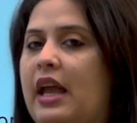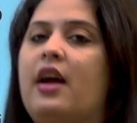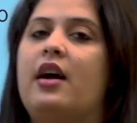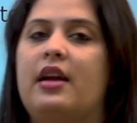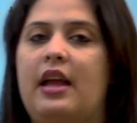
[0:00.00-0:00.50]

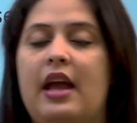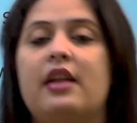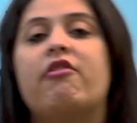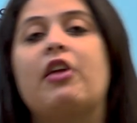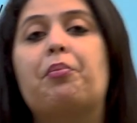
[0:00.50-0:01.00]
they
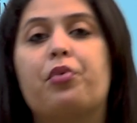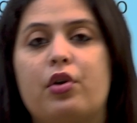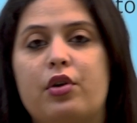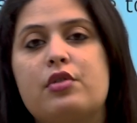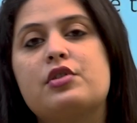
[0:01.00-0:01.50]
again
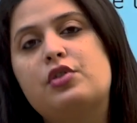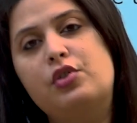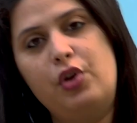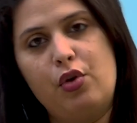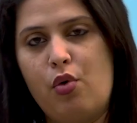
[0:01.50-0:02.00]
reproduce
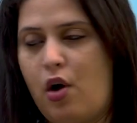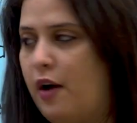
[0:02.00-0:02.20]
new